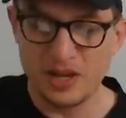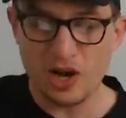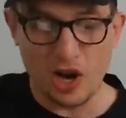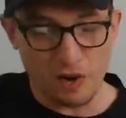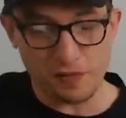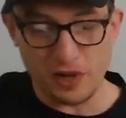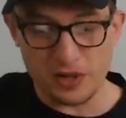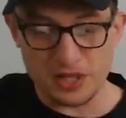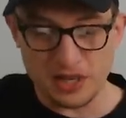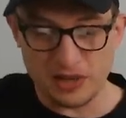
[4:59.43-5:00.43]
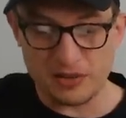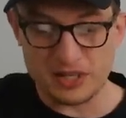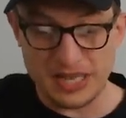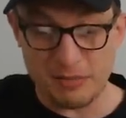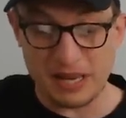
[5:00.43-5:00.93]
Offloads, though,
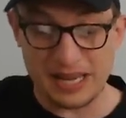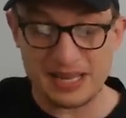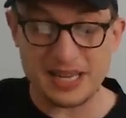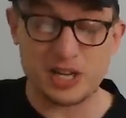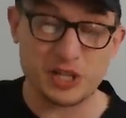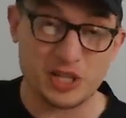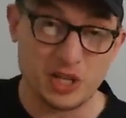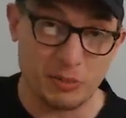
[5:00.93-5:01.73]
Sam Kane is actually the top